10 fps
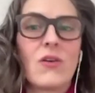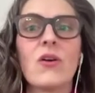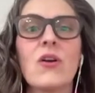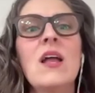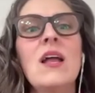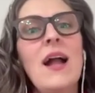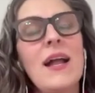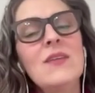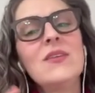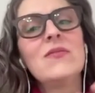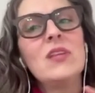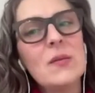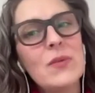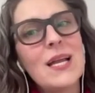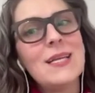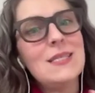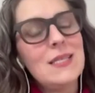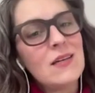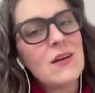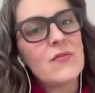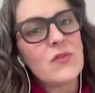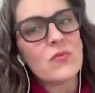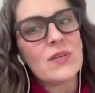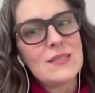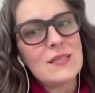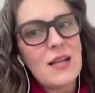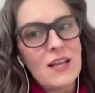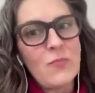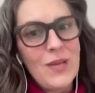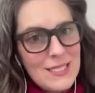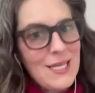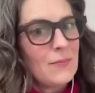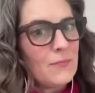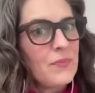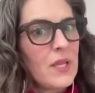or kind of giving them an idea of the reason I've picked it